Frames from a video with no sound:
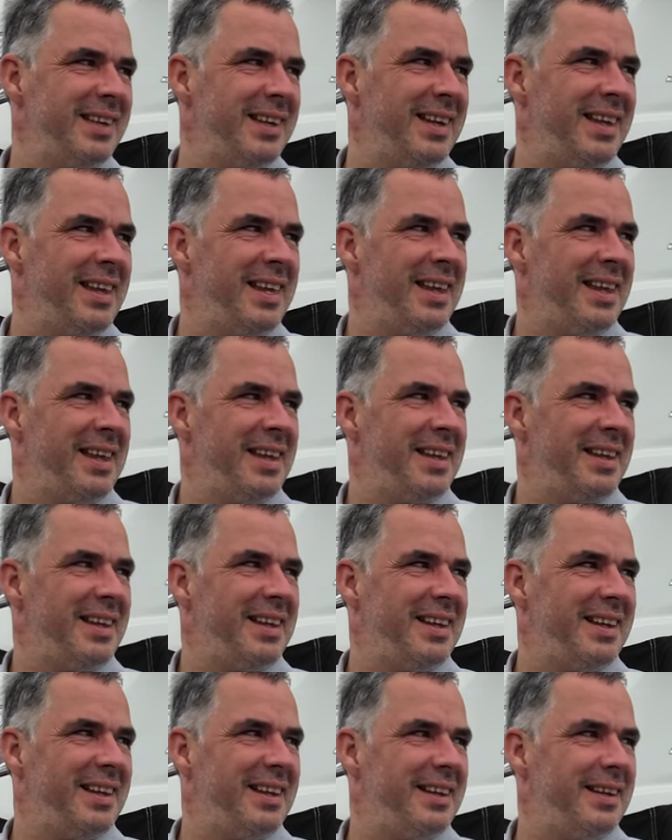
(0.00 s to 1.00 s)

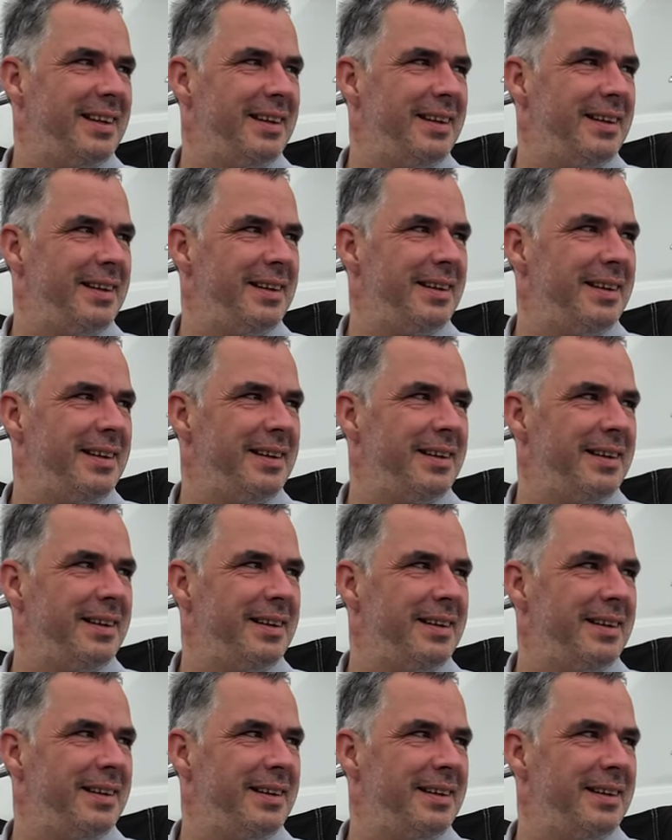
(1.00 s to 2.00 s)

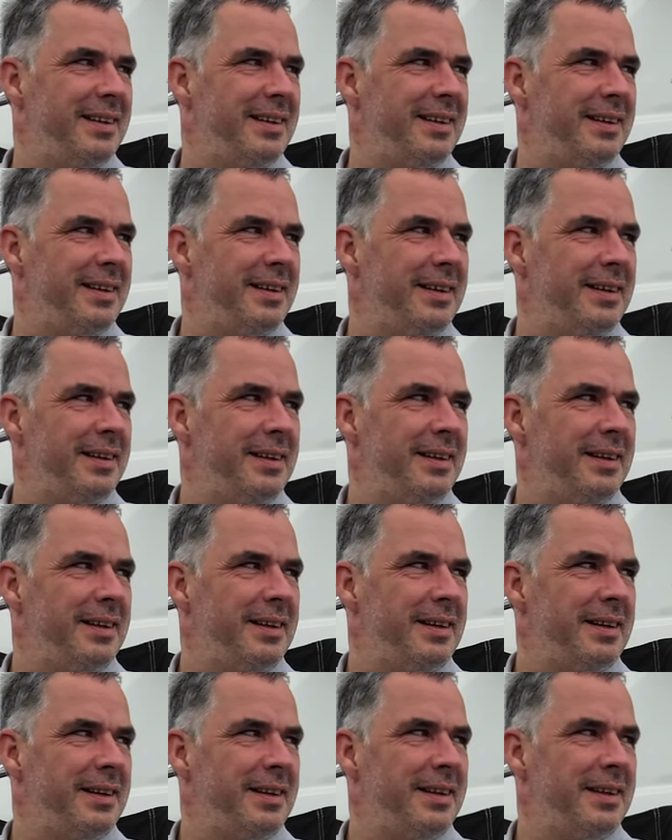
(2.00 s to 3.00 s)

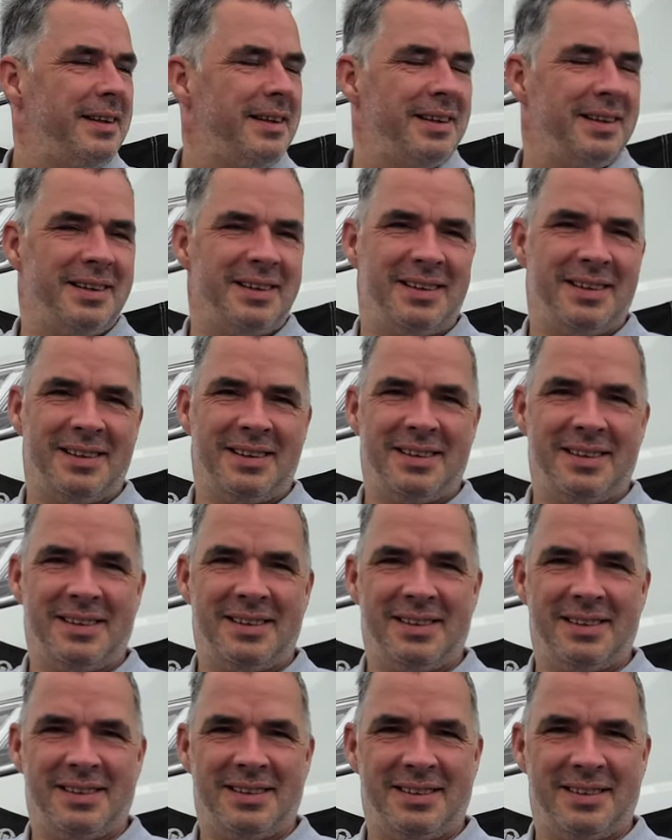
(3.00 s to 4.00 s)

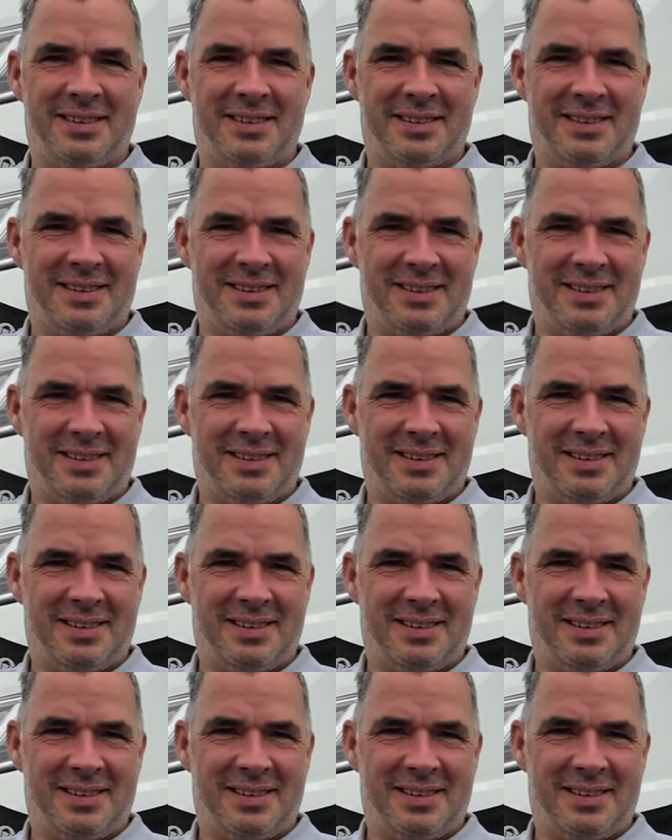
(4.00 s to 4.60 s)
(not speaking)